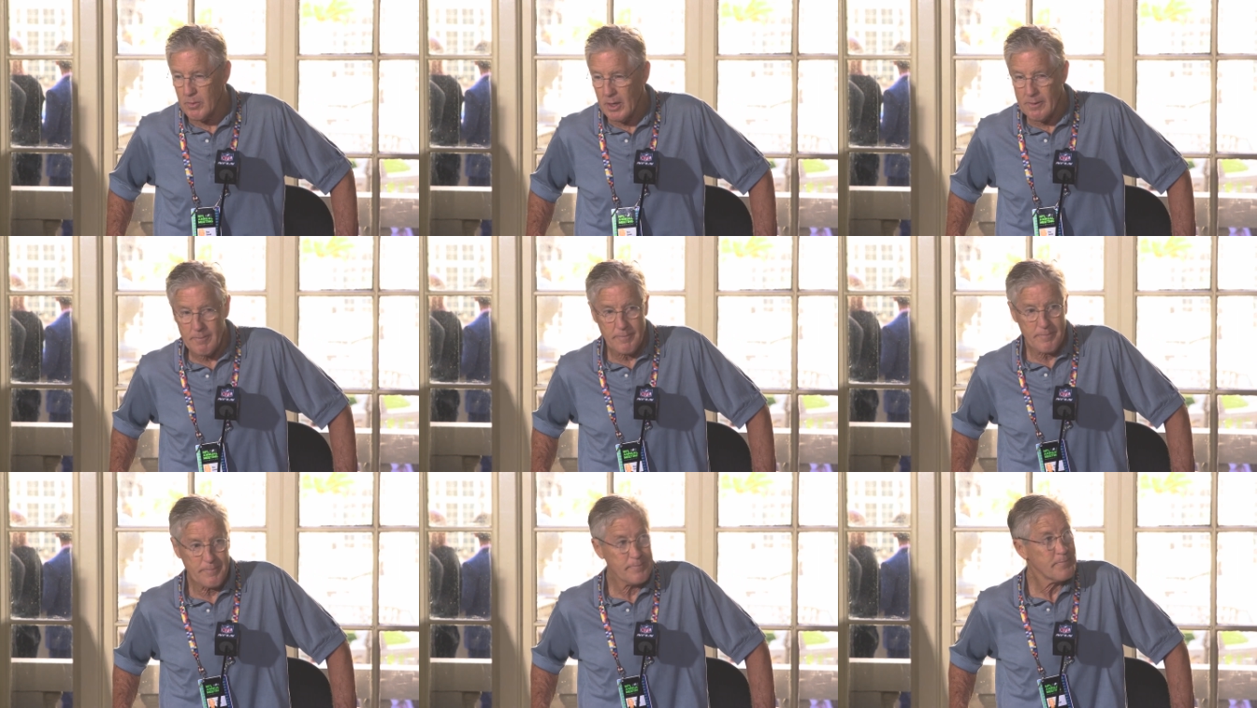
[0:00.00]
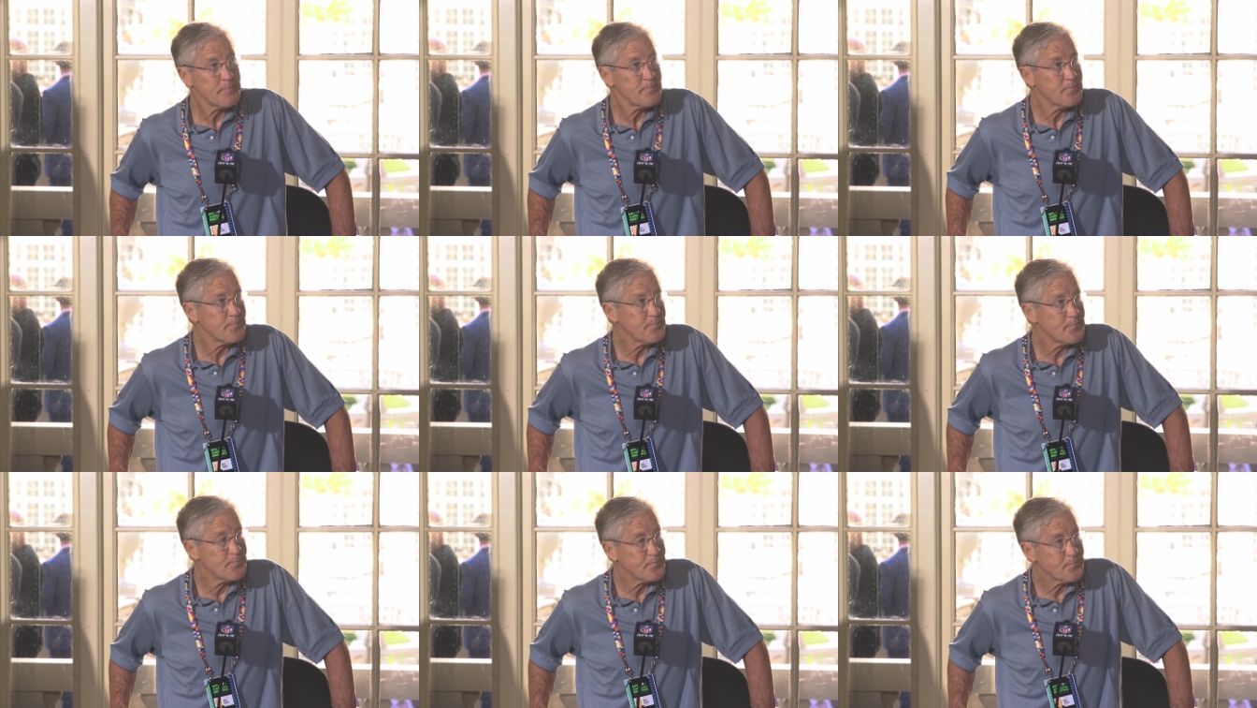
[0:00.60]
Going all the way back
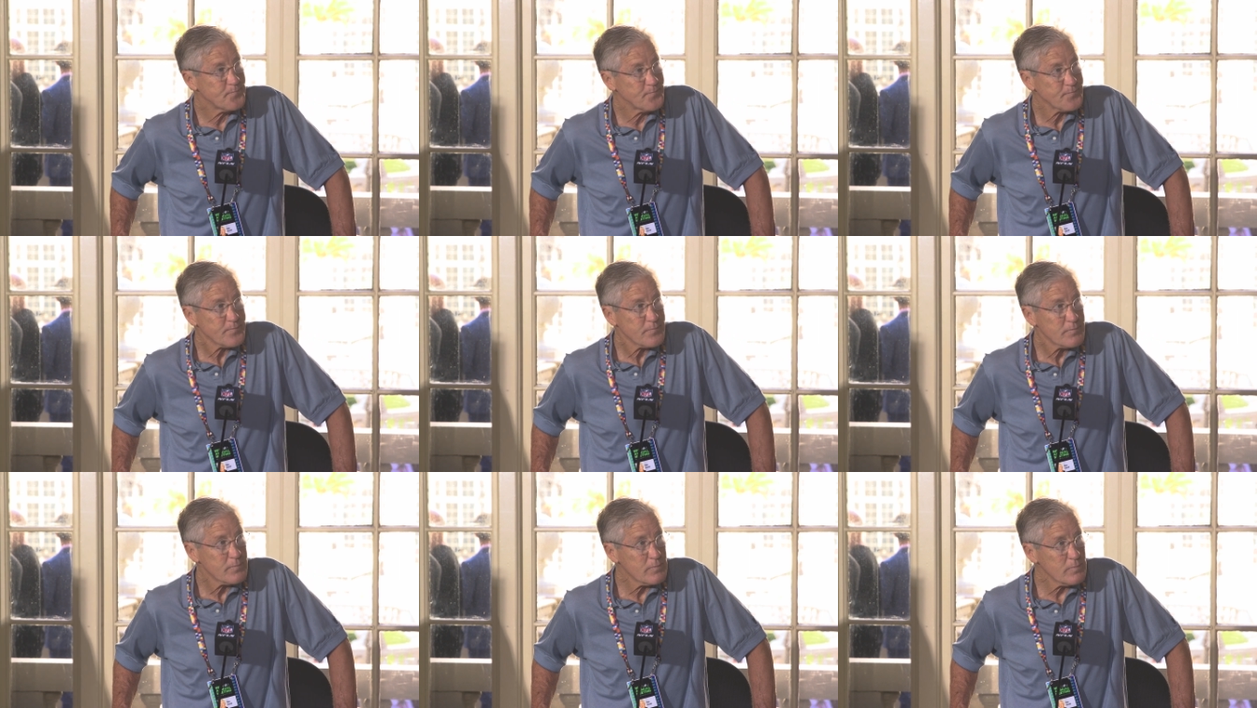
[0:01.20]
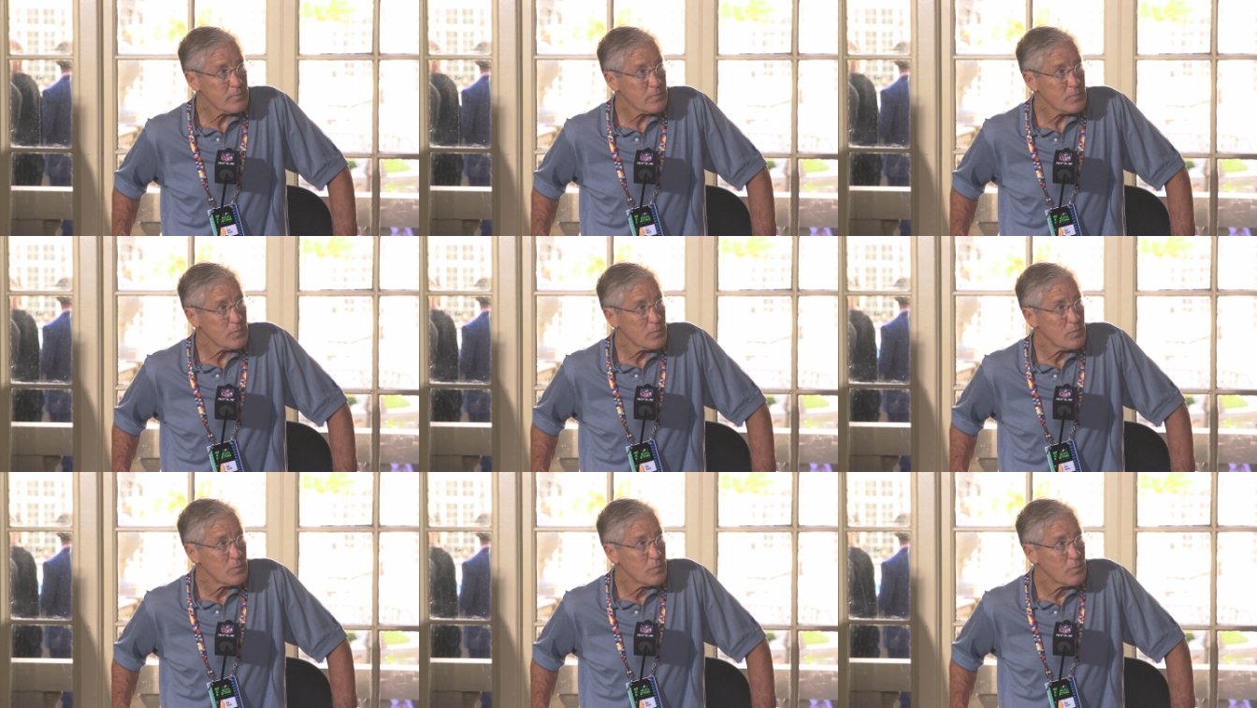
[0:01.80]
to 2012, what
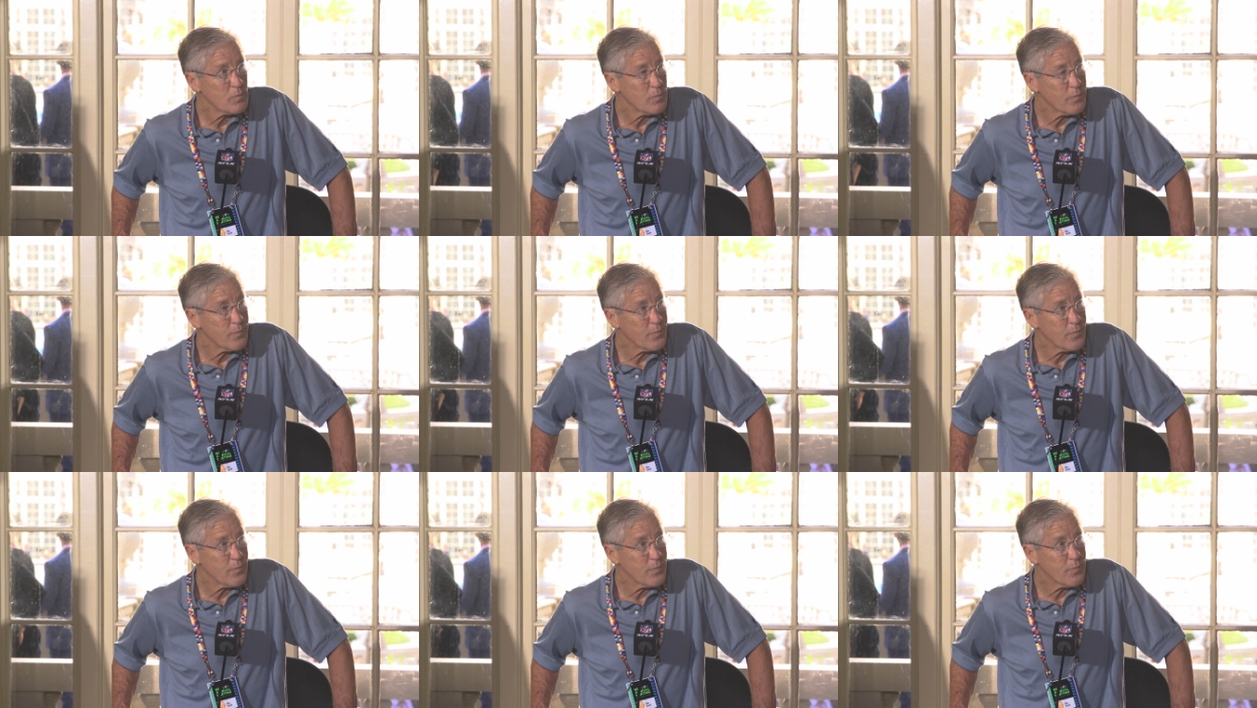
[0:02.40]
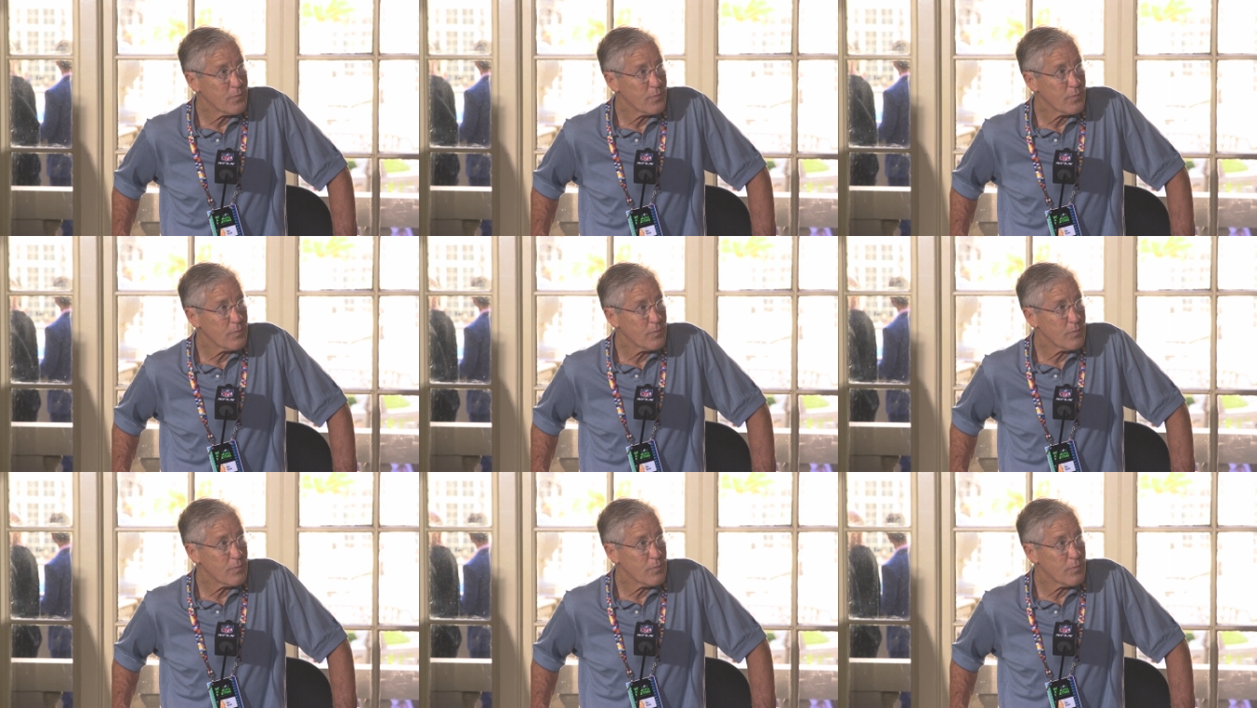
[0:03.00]
do you remember about
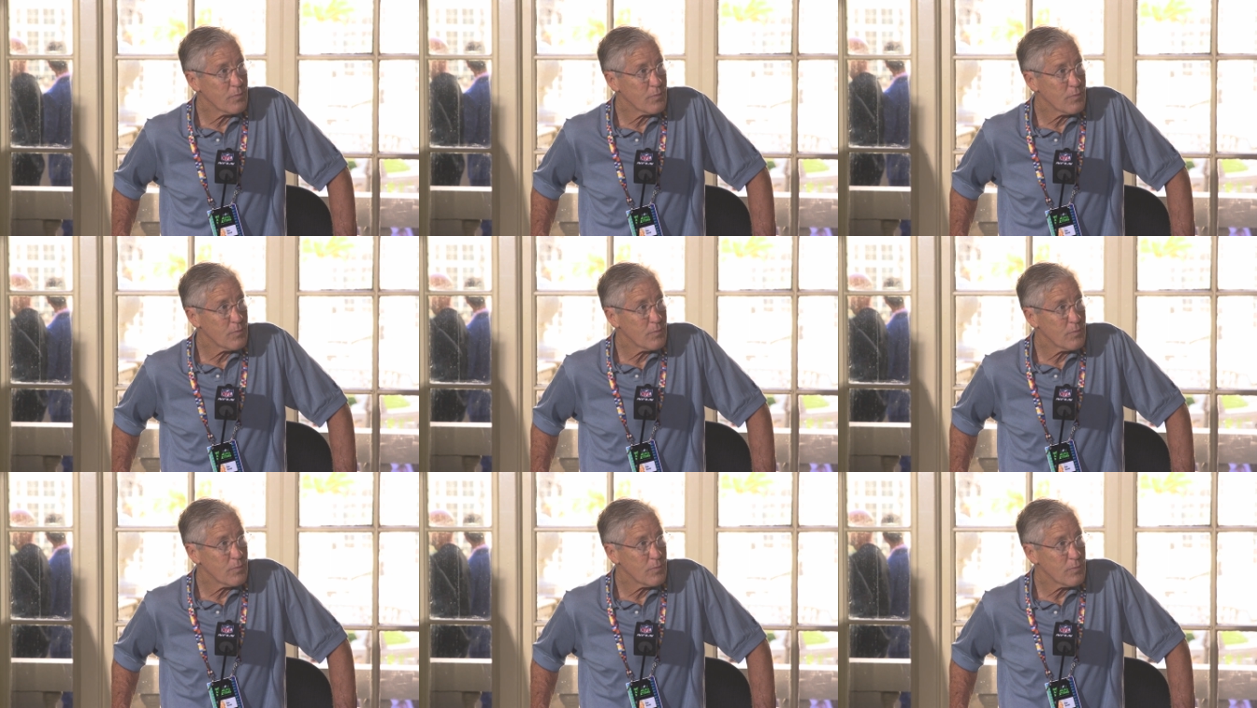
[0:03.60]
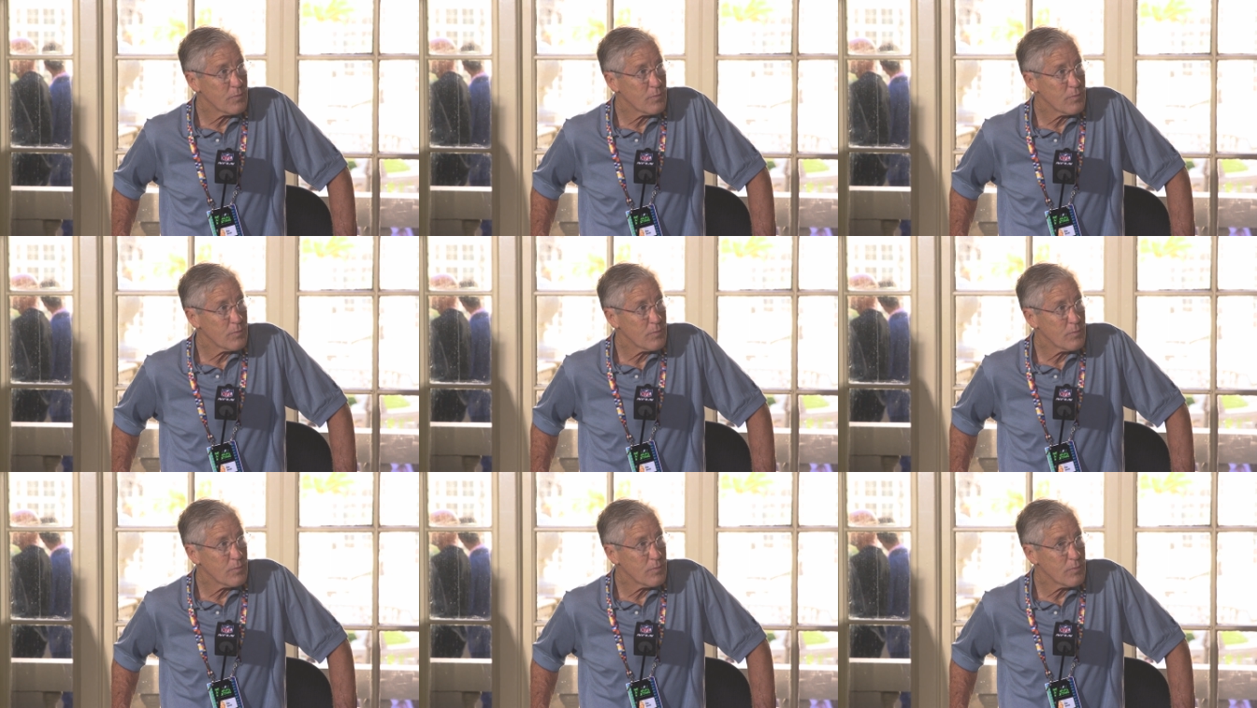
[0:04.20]
scouting Russell ahead of that
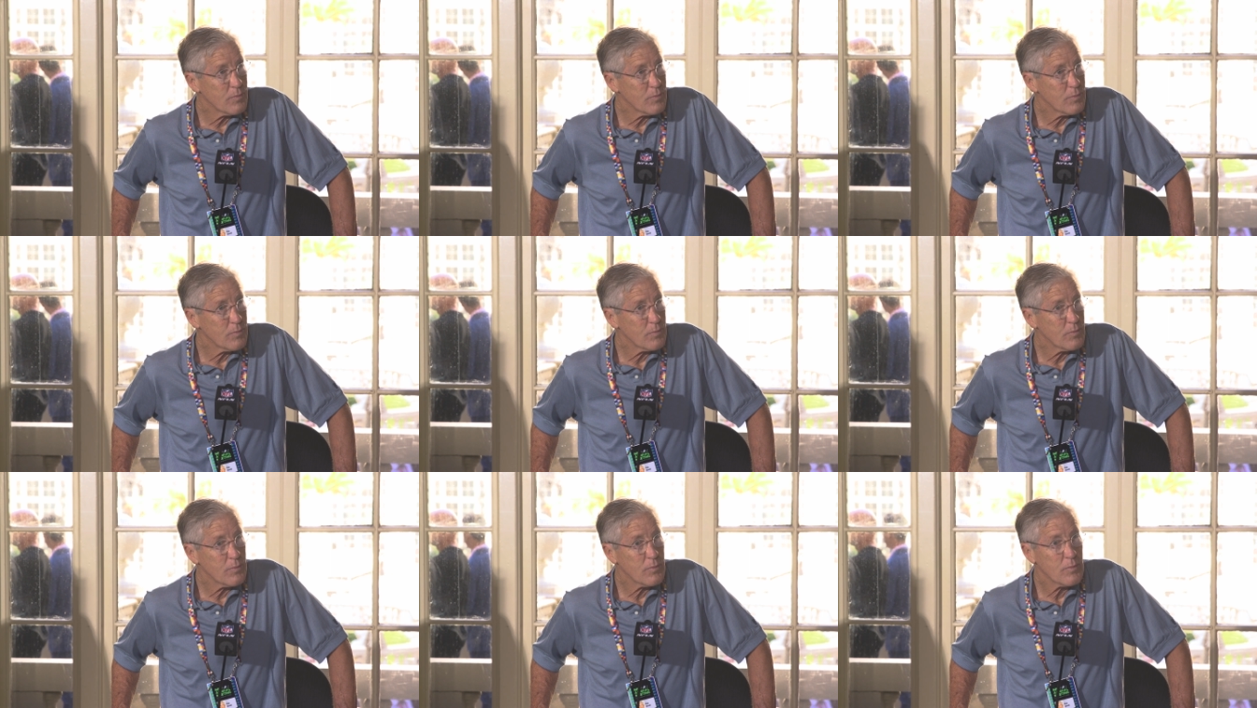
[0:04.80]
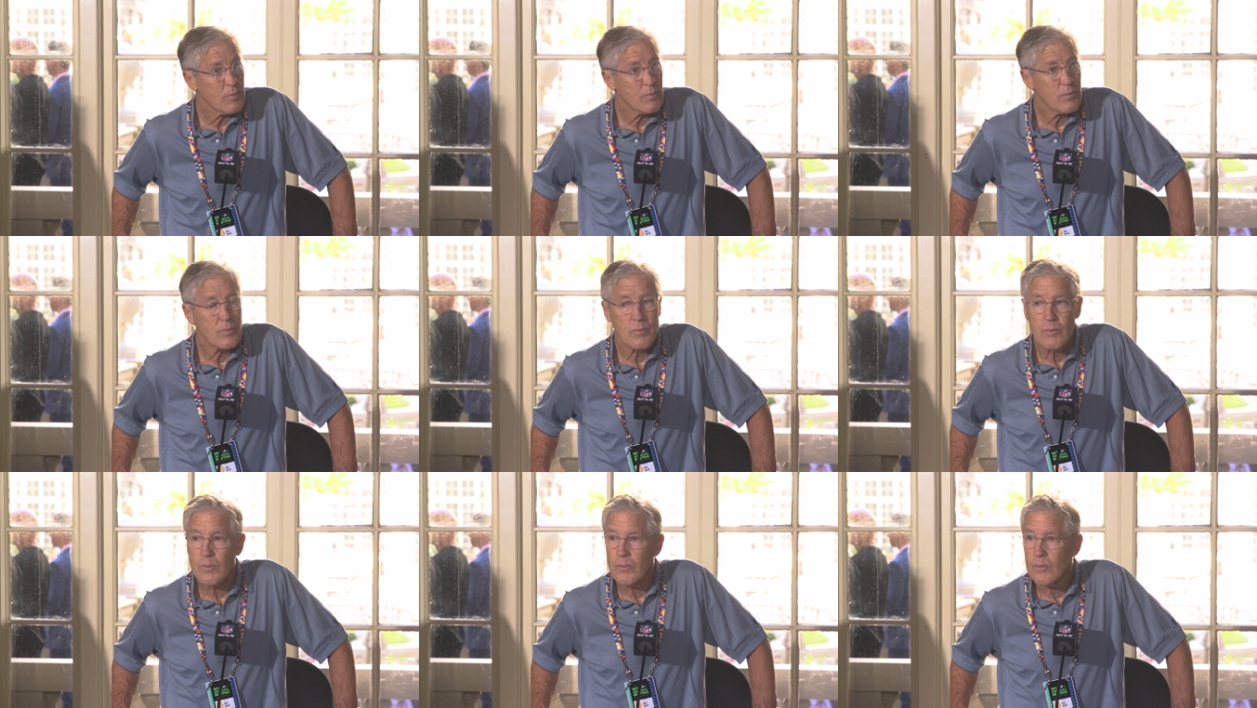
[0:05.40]
draft and the conviction that
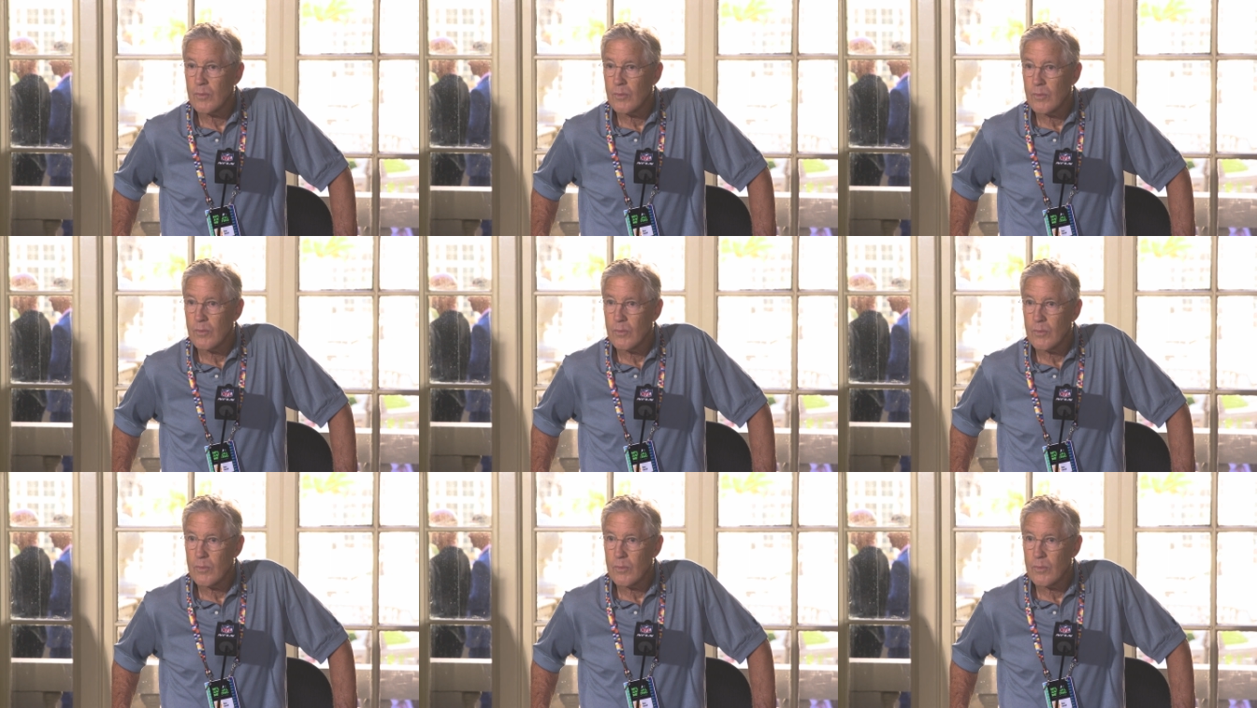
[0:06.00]
John had in